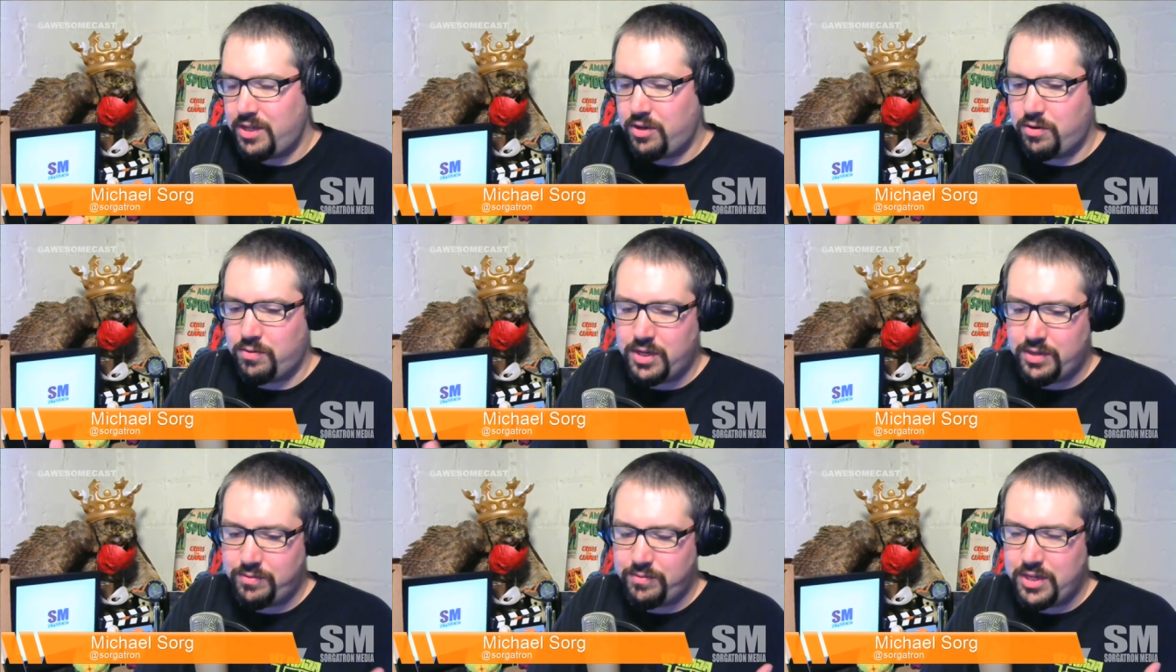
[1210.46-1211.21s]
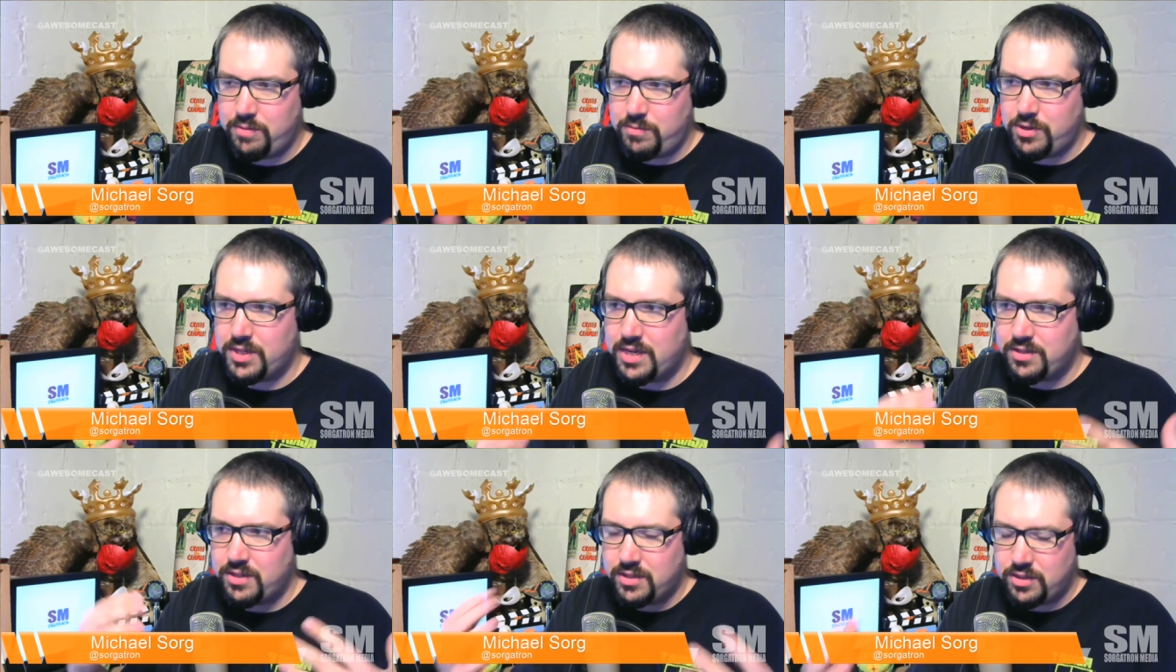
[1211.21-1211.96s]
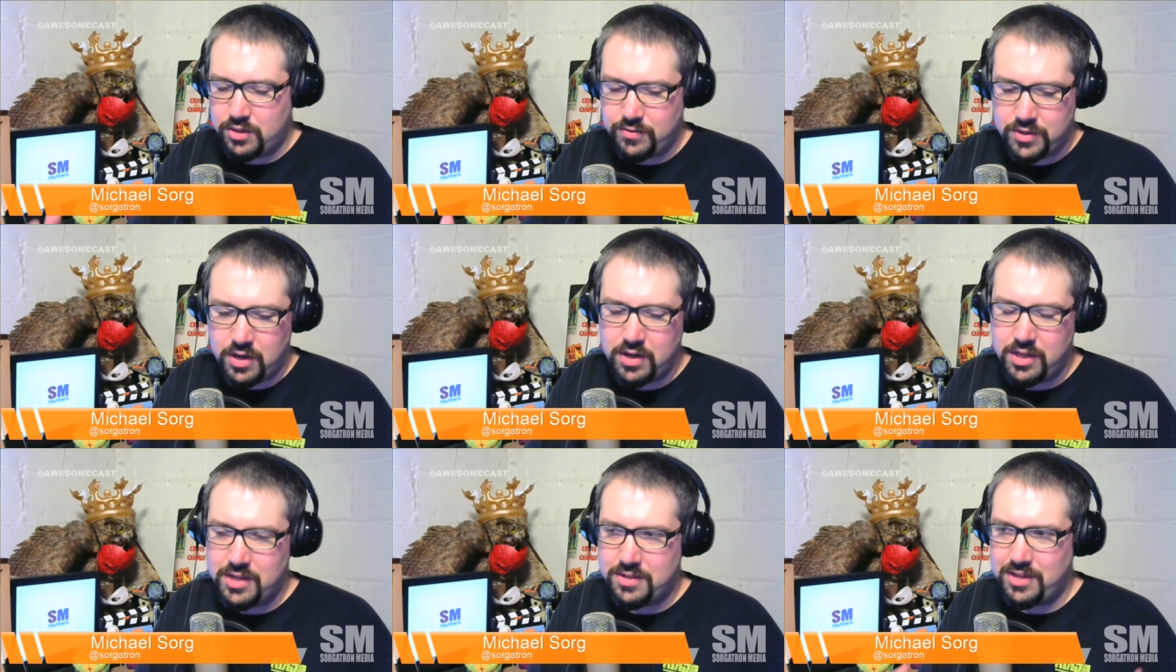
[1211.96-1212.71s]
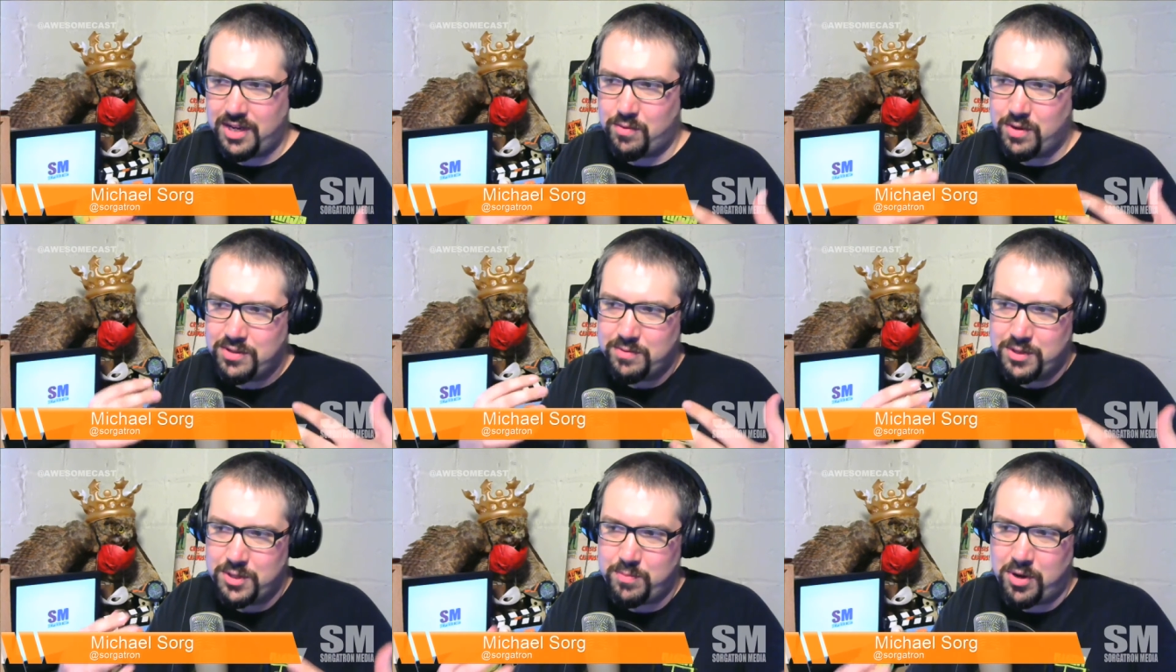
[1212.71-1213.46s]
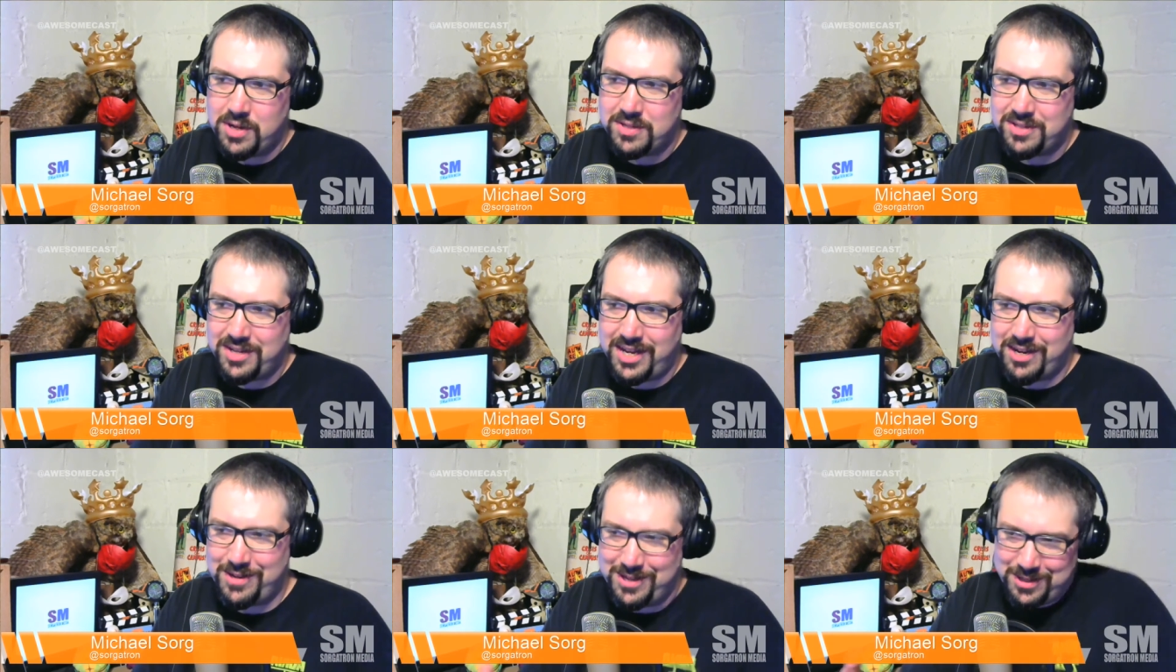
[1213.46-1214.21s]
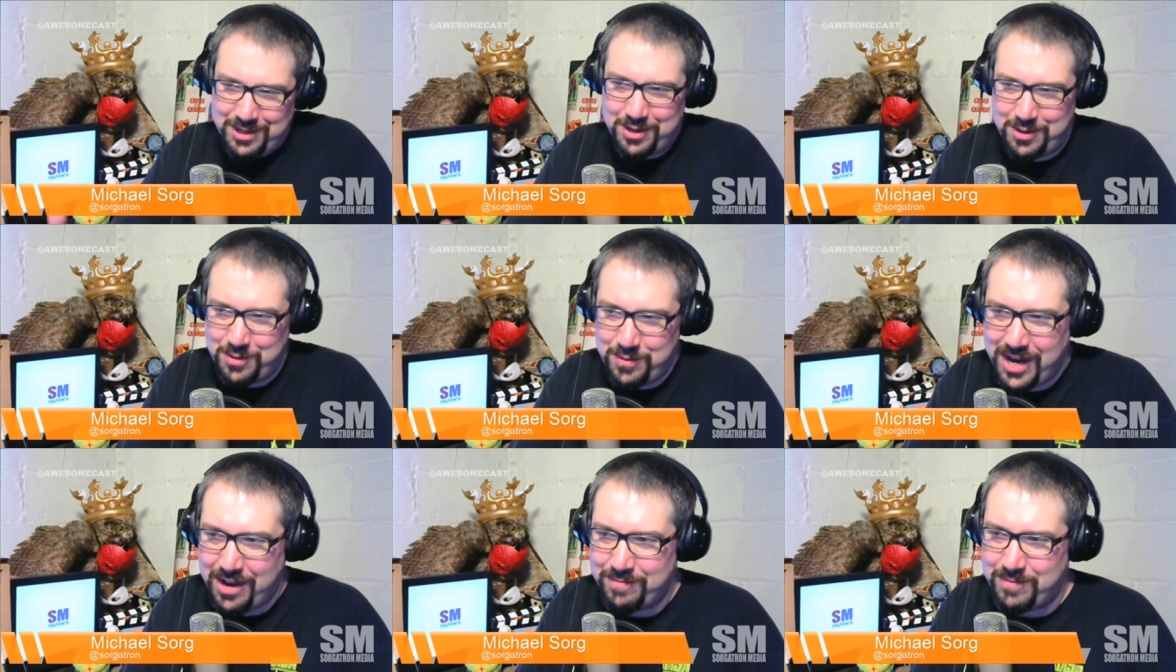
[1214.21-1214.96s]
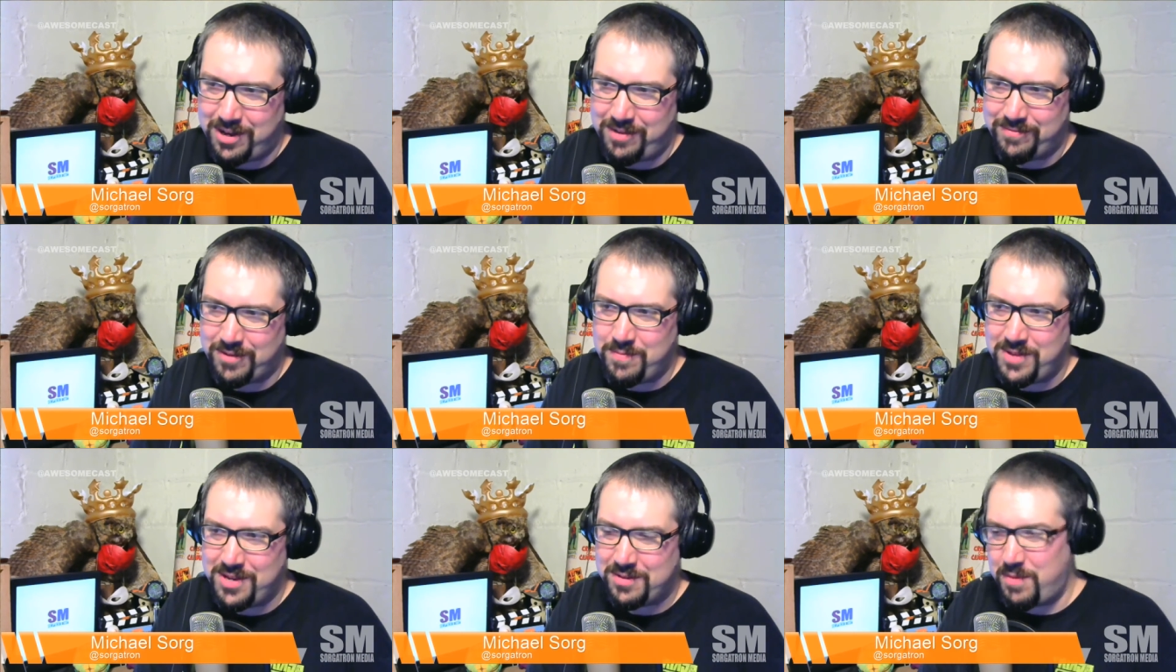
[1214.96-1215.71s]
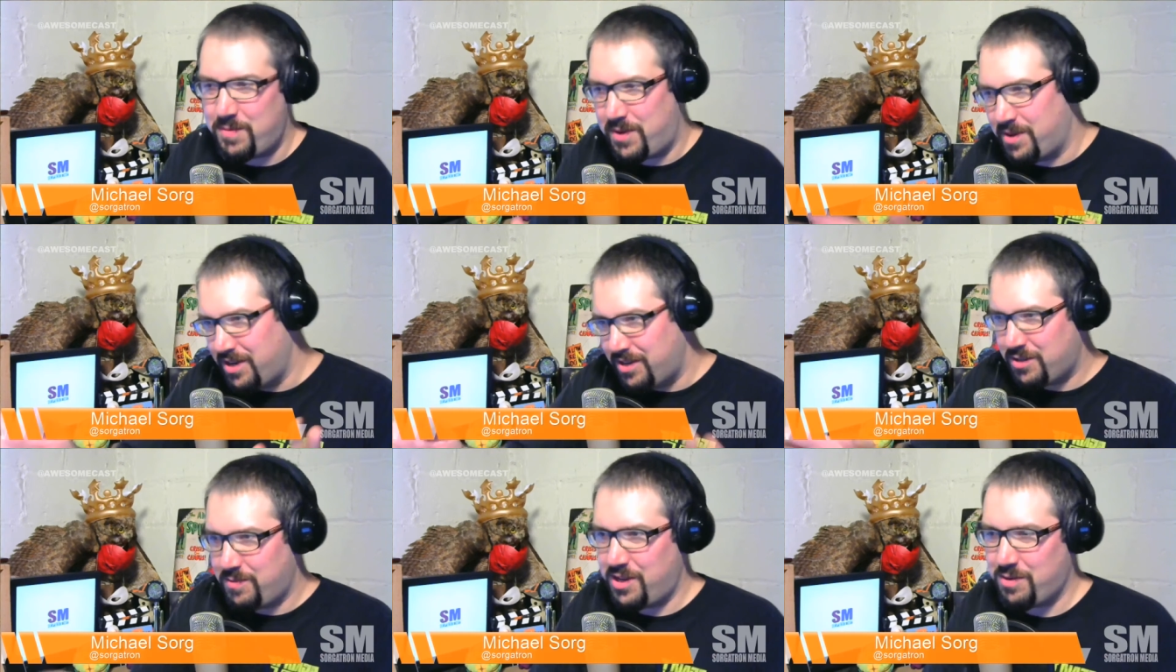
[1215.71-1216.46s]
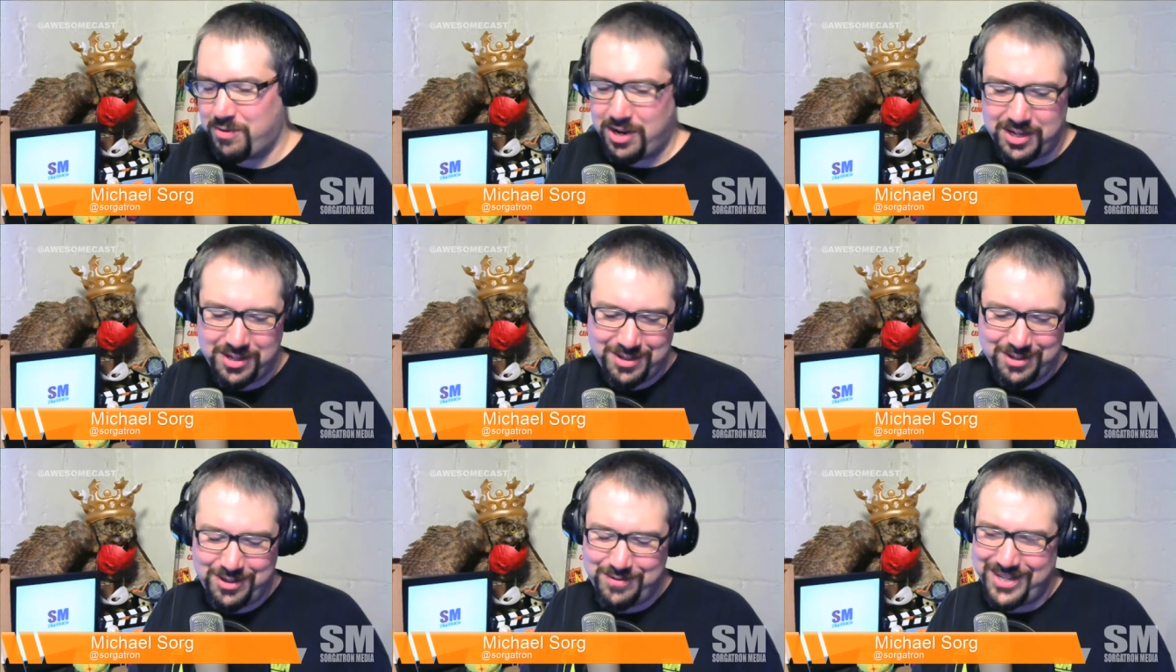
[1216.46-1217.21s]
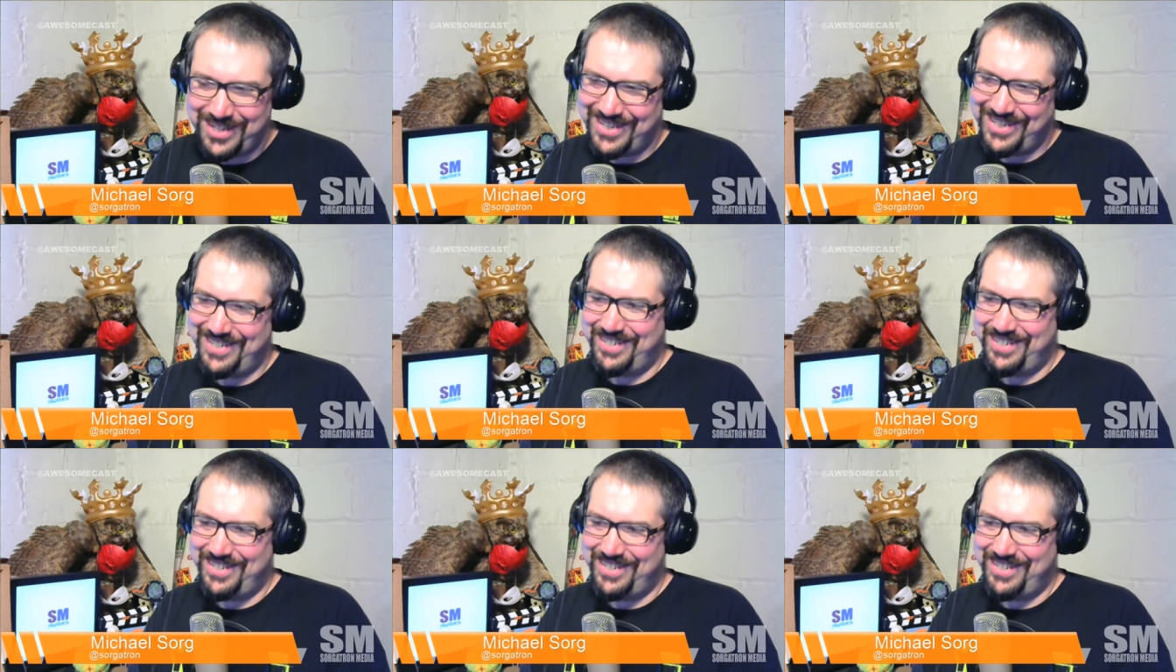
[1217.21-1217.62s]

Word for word: you know, in the music as since you started this. So, like, what's the response like? Are they seeking you out uh, from this? Maybe some of the other projects you're doing